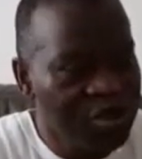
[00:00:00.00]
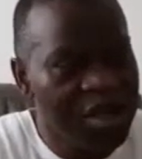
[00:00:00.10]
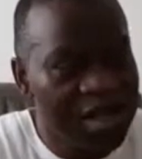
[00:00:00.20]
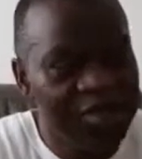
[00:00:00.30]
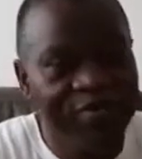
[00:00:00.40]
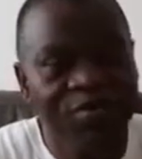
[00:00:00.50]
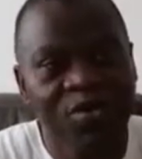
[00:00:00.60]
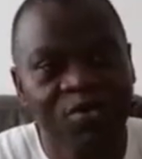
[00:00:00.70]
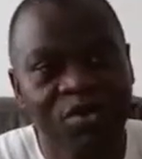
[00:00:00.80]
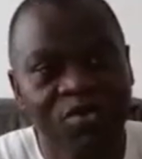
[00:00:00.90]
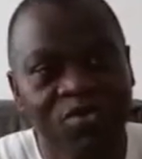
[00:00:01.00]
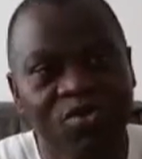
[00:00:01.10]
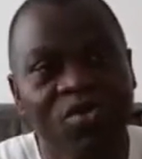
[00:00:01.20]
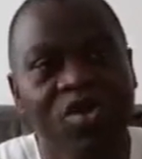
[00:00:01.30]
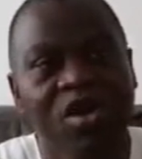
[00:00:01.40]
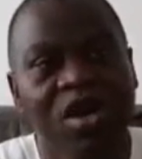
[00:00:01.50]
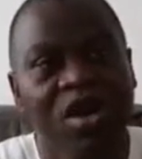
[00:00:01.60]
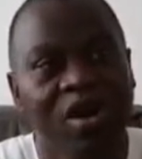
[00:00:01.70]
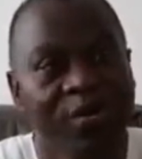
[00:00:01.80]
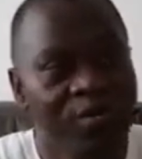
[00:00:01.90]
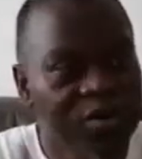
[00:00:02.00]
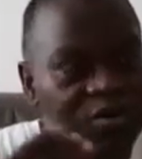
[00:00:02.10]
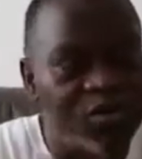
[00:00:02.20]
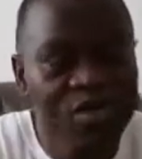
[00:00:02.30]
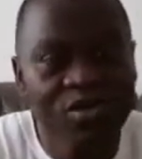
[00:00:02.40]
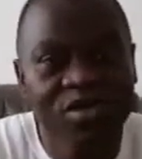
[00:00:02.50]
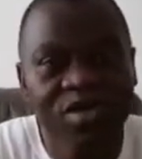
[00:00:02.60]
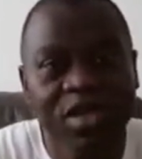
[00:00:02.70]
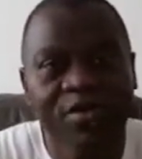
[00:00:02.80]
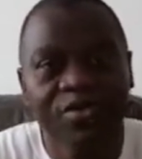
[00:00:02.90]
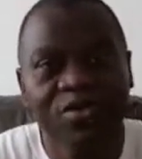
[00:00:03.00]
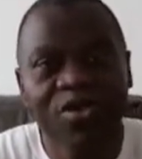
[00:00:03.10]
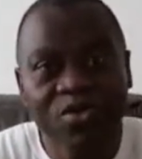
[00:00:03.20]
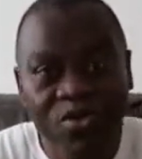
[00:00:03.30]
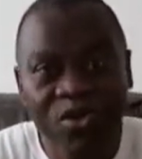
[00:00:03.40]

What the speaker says: the kind of work we do, introducing them to new